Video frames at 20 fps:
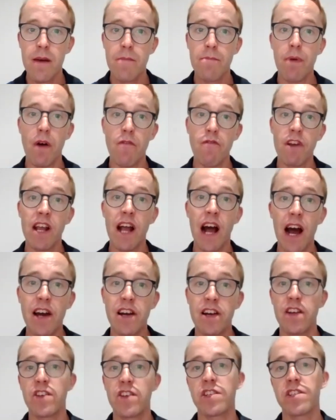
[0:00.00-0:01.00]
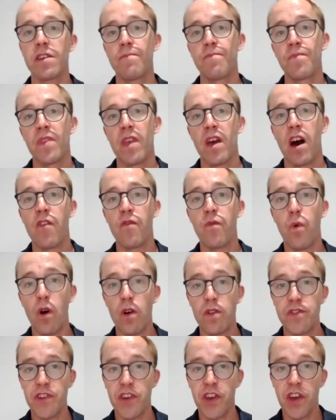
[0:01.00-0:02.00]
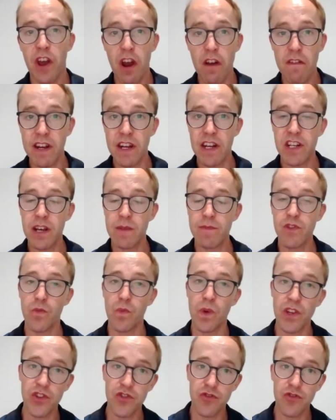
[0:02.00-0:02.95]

But regardless of what's occurring in terms of which